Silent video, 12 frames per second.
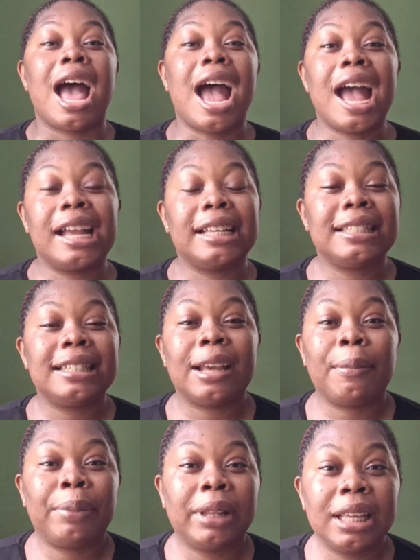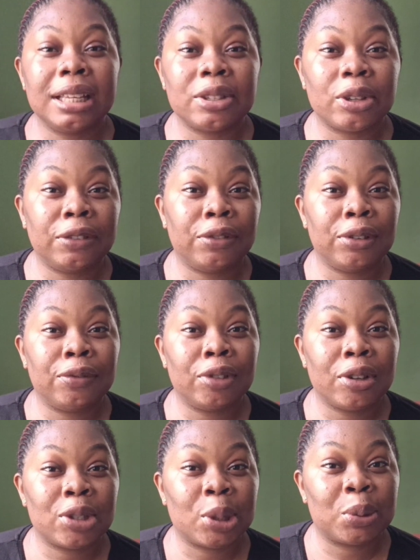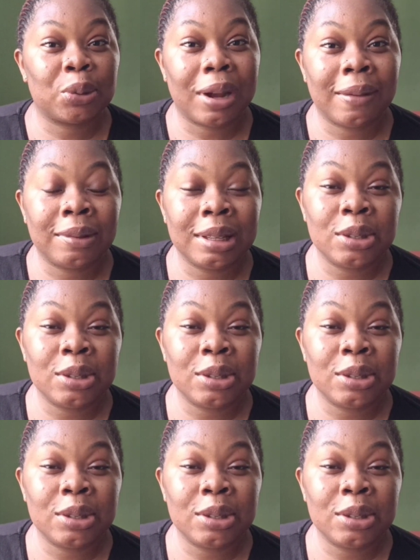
And please, if you've not subscribed,